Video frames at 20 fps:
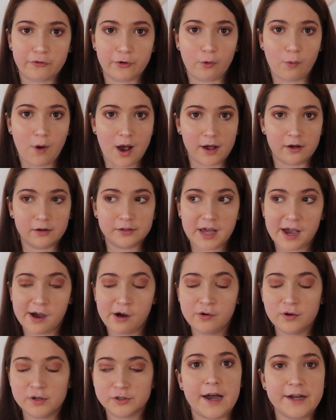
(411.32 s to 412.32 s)
for a while
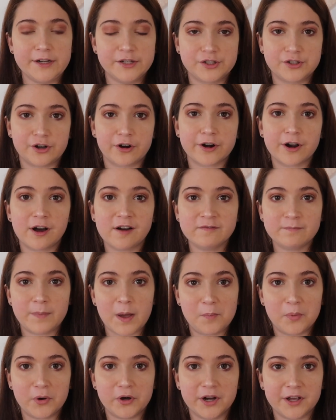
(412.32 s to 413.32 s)
now. I start off
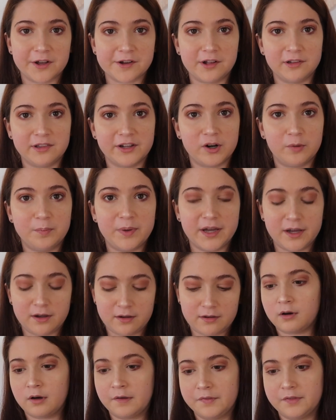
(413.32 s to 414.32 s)
by putting a little bit
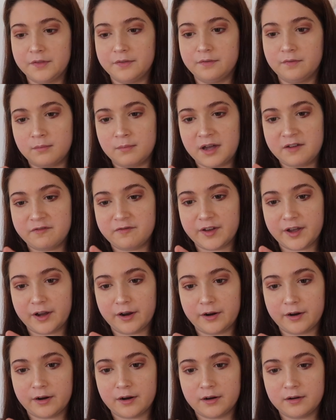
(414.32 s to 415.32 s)
on my
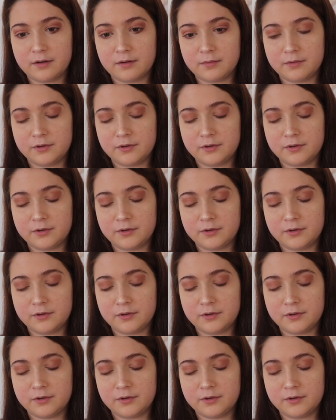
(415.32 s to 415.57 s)
finger,